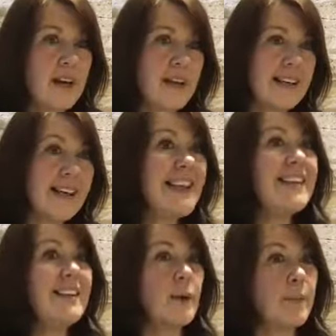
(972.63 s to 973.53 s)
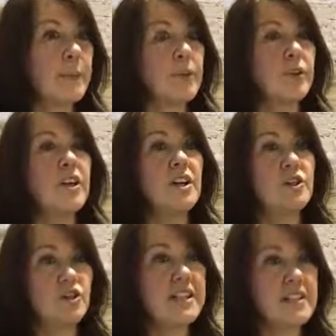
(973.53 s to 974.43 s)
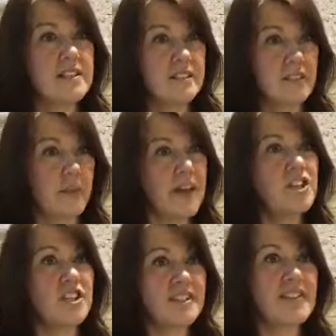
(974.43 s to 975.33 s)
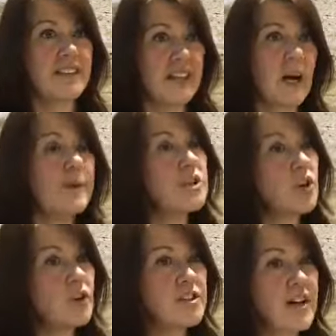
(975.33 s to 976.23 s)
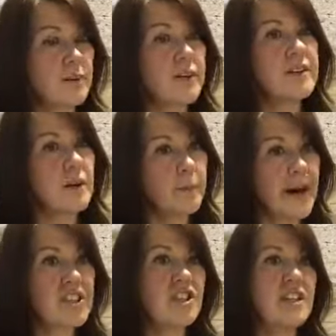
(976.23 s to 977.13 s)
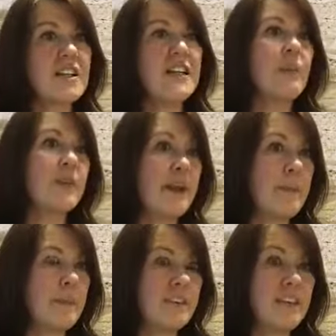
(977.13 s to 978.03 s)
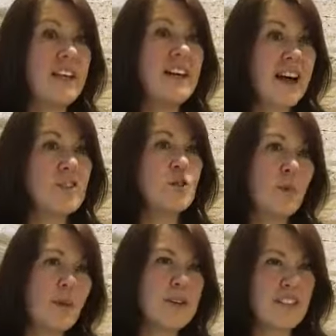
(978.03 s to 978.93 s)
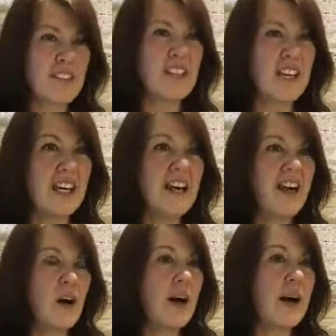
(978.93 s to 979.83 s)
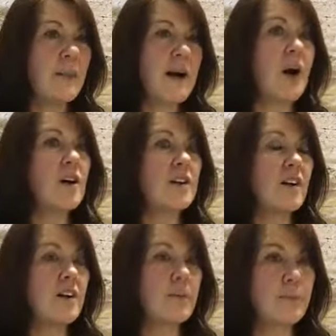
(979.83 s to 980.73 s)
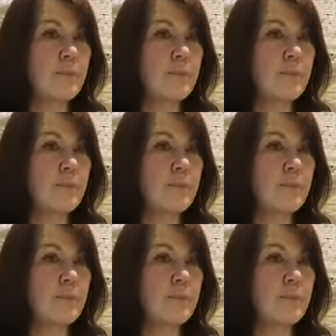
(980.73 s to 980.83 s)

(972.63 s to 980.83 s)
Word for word: keen that people treat the patients that they come into contact with compassionately and with empathy, and so we want to see our